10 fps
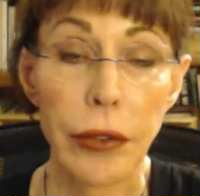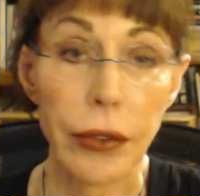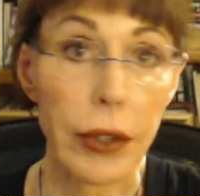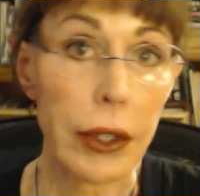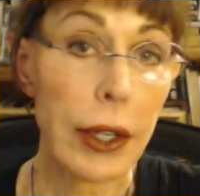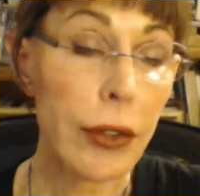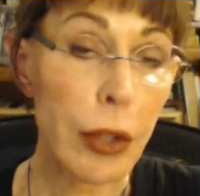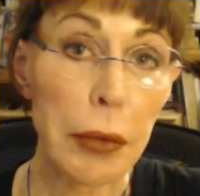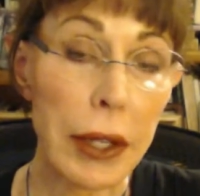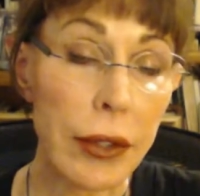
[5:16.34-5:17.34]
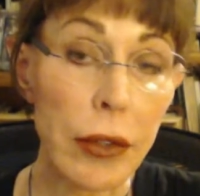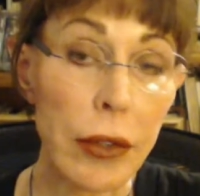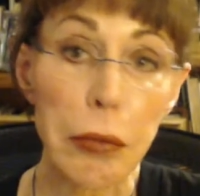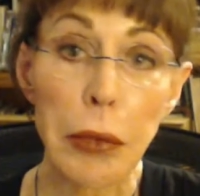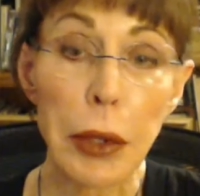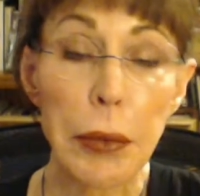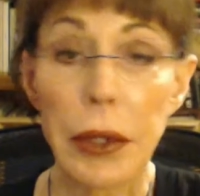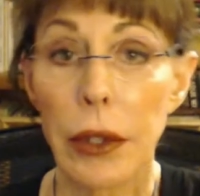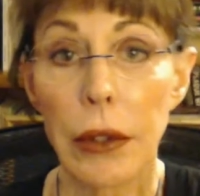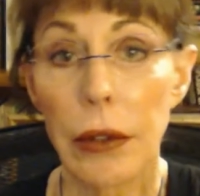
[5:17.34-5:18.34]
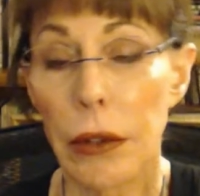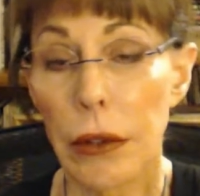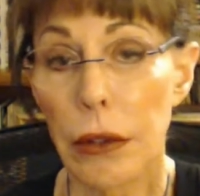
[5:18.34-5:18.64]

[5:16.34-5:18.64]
and in some cases maybe the